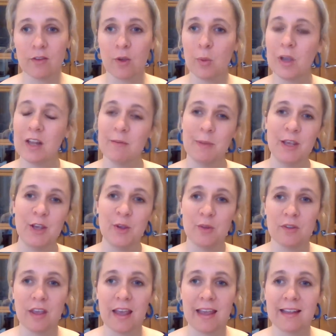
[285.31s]
So we're going to be
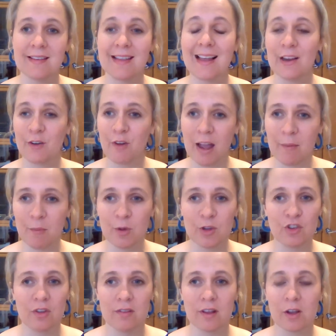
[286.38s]
using Telegram,
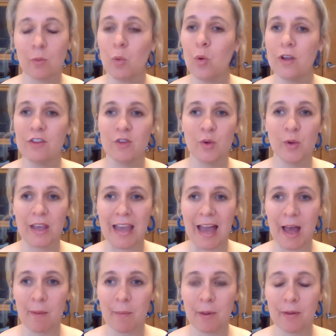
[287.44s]
which is like a walkie-talkie
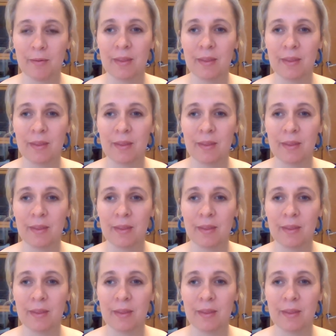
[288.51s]
app,